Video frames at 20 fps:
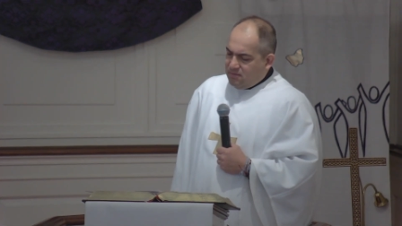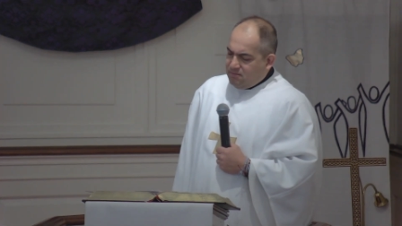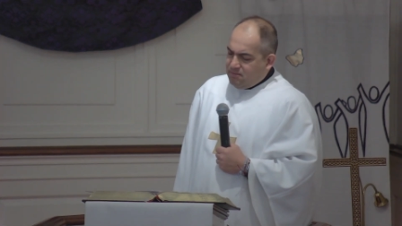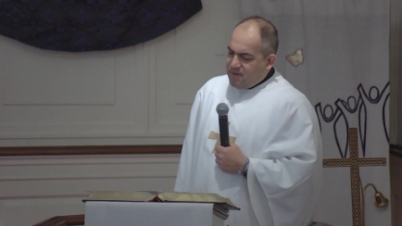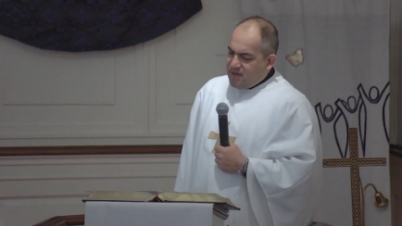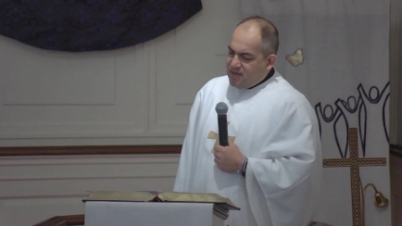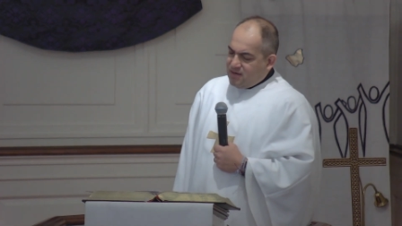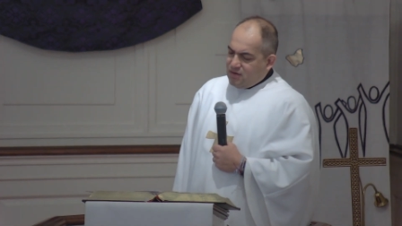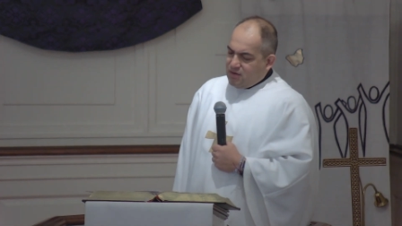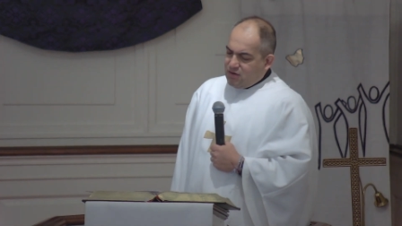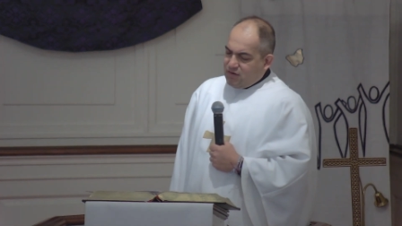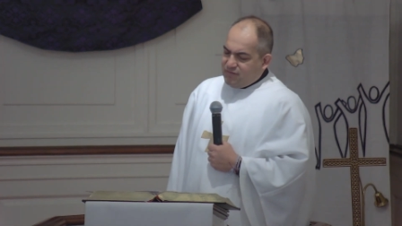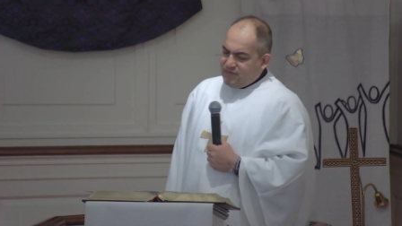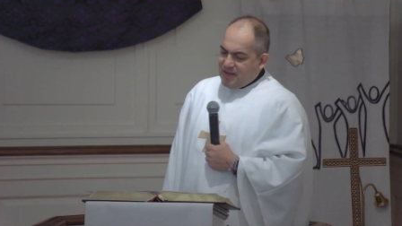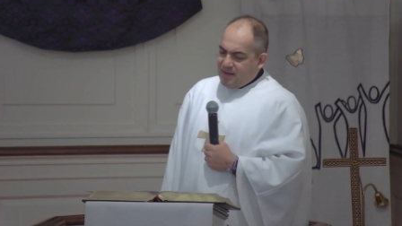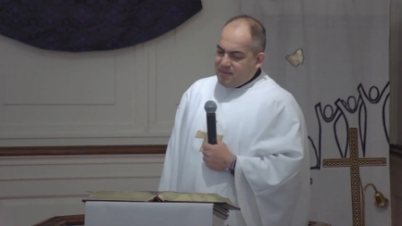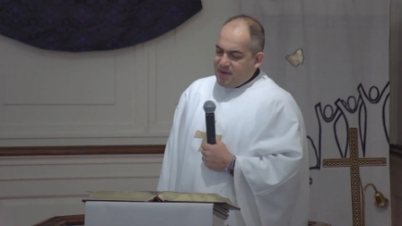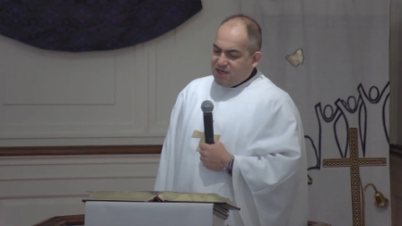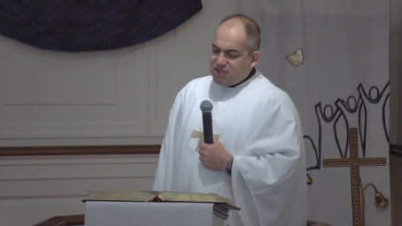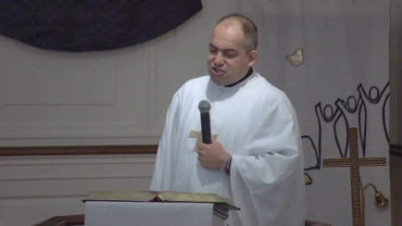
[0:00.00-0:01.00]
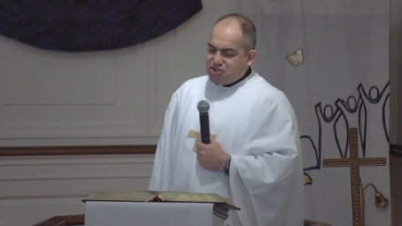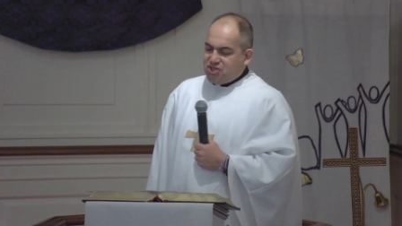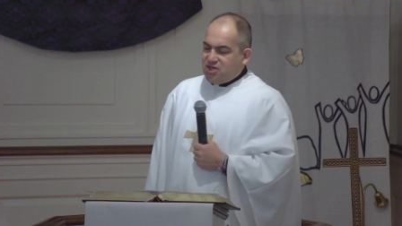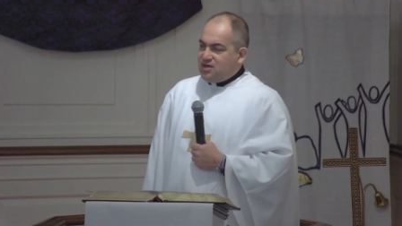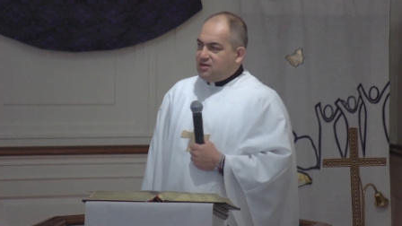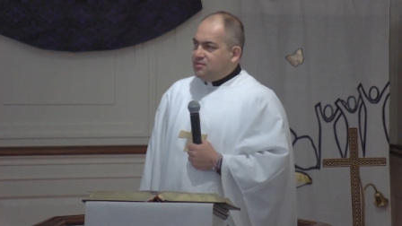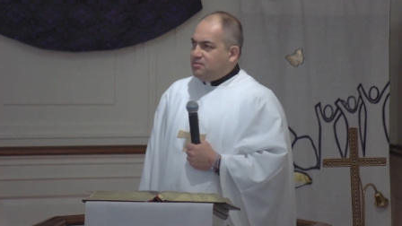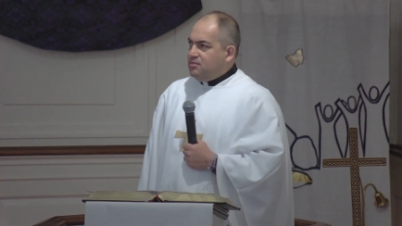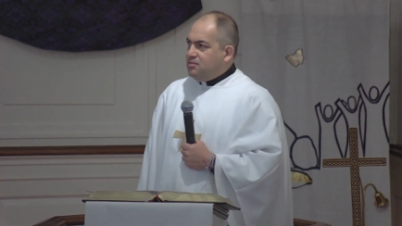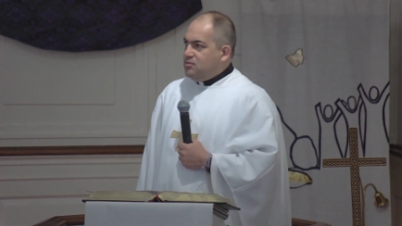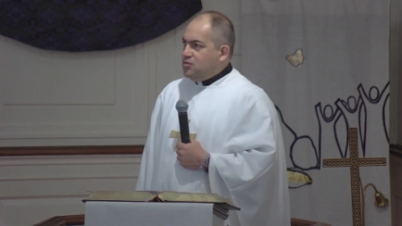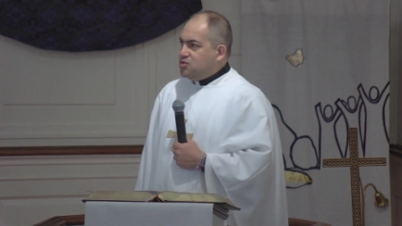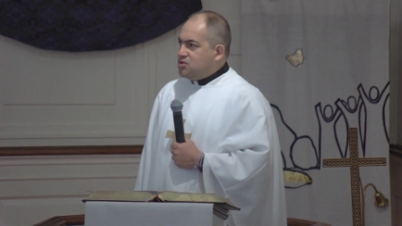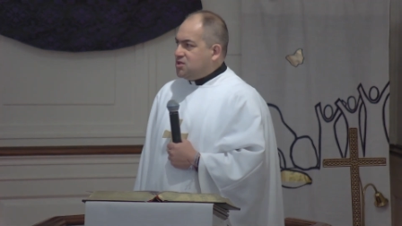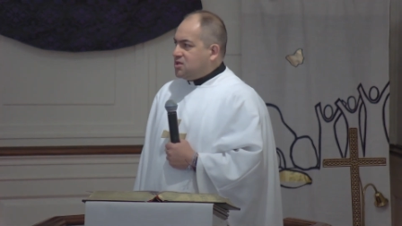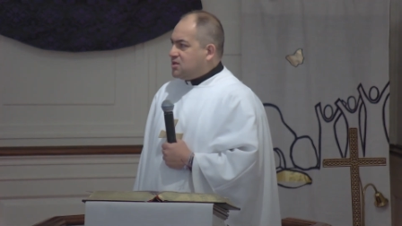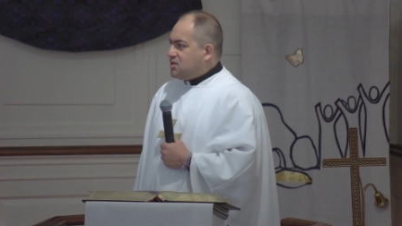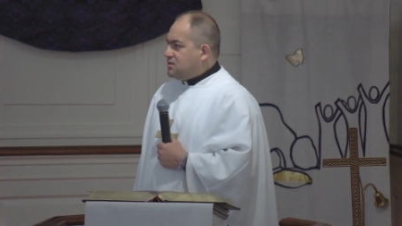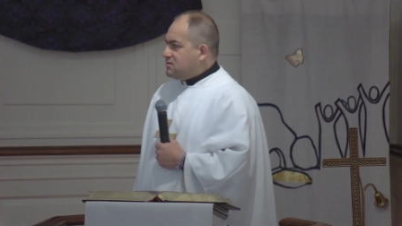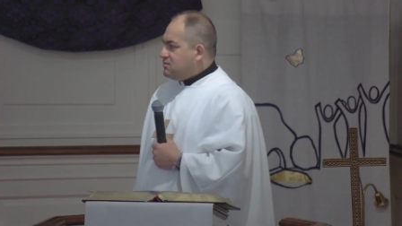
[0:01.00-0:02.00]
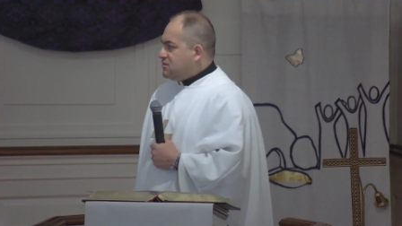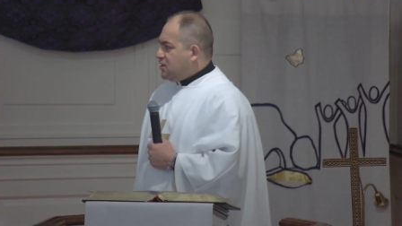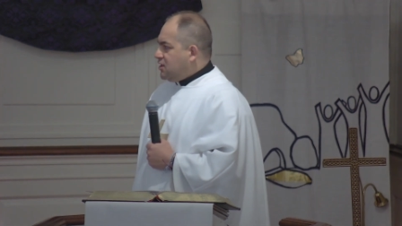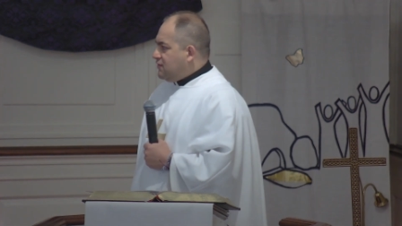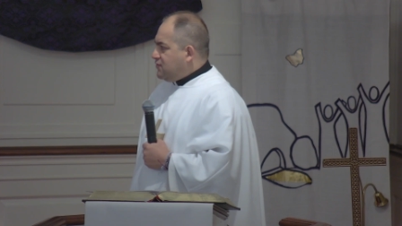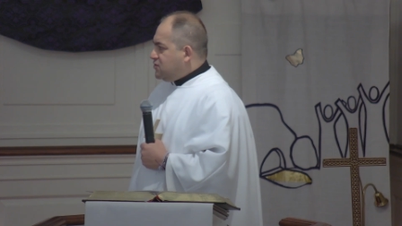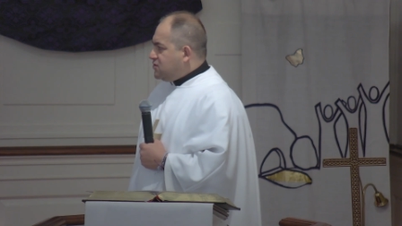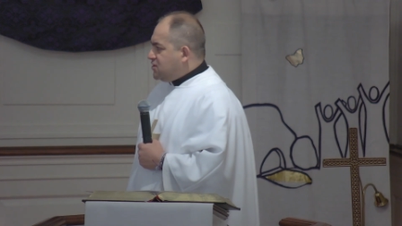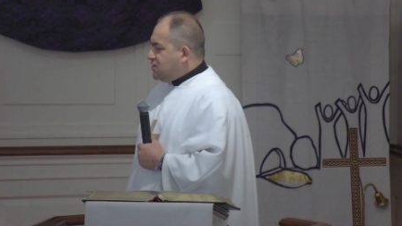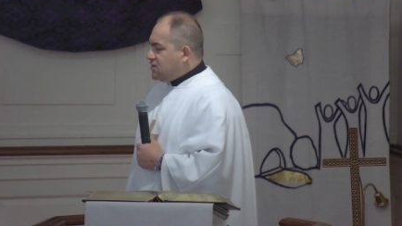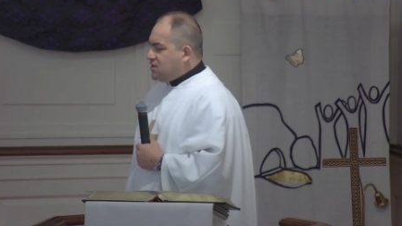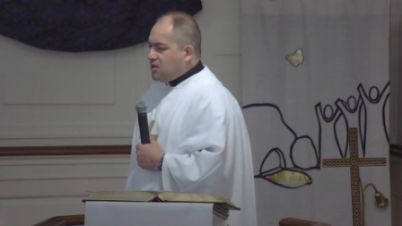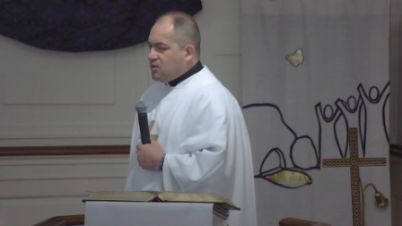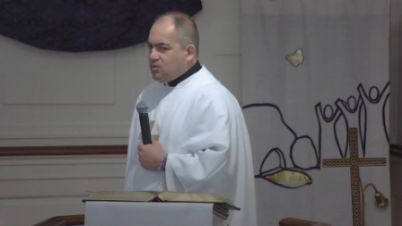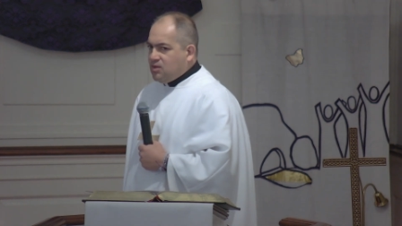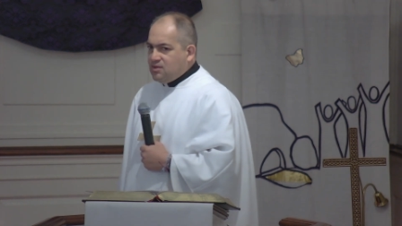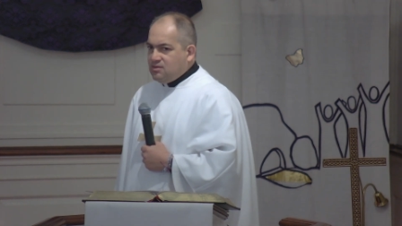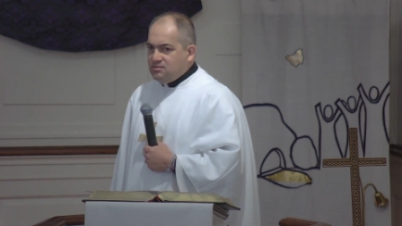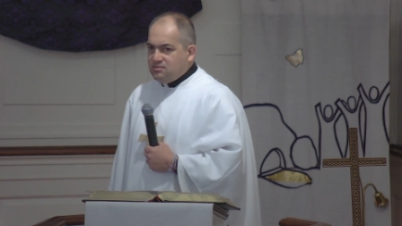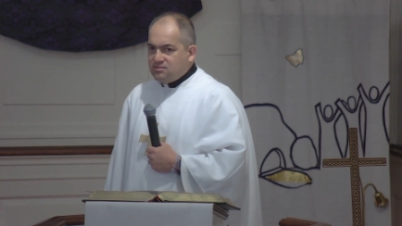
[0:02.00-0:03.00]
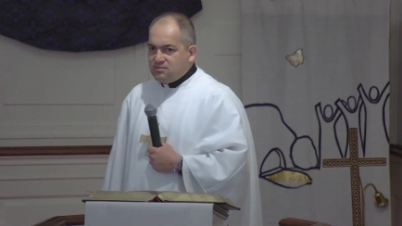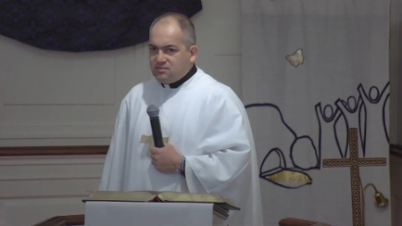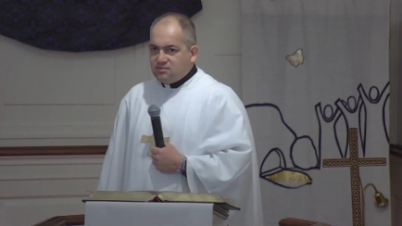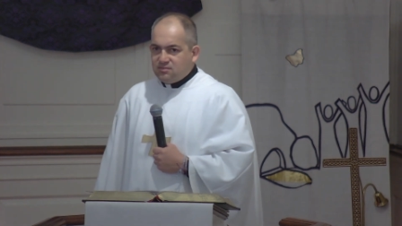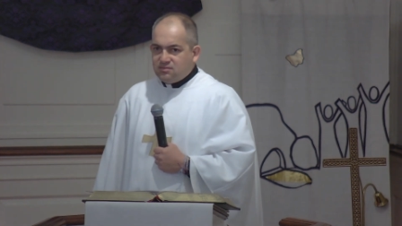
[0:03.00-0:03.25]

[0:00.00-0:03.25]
Men of La Mancha musical. Have you seen that one?